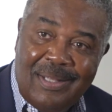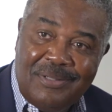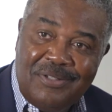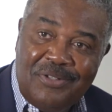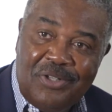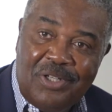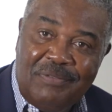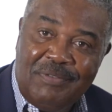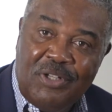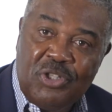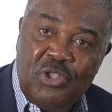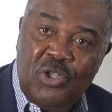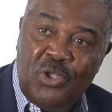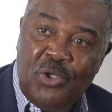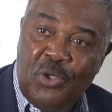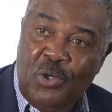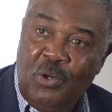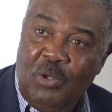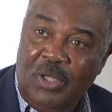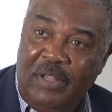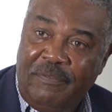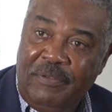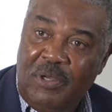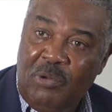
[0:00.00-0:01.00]
sort of a
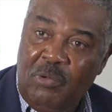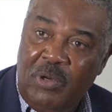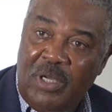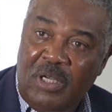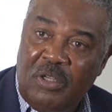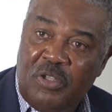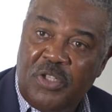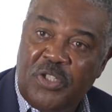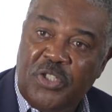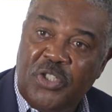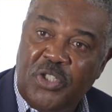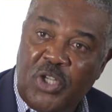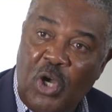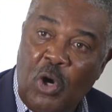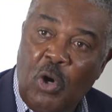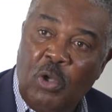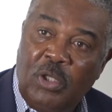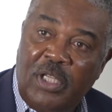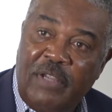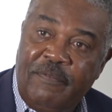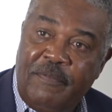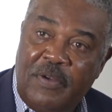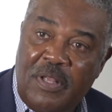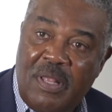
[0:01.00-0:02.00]
tool, if you will,
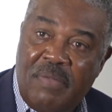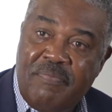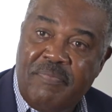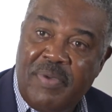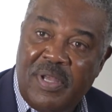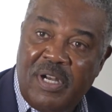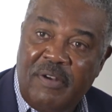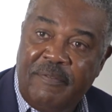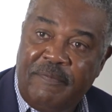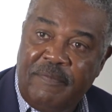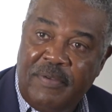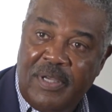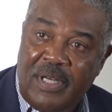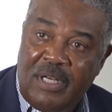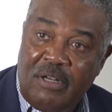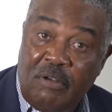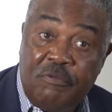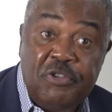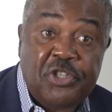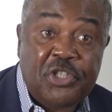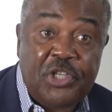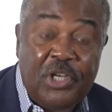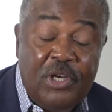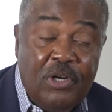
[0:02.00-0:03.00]
solely for the benefit
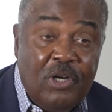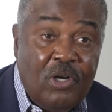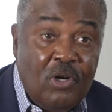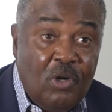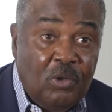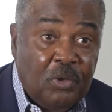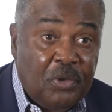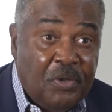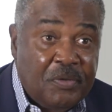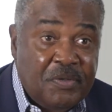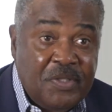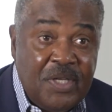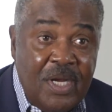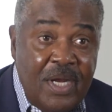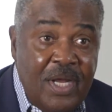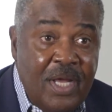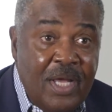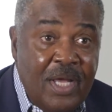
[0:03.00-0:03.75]
of shareholders,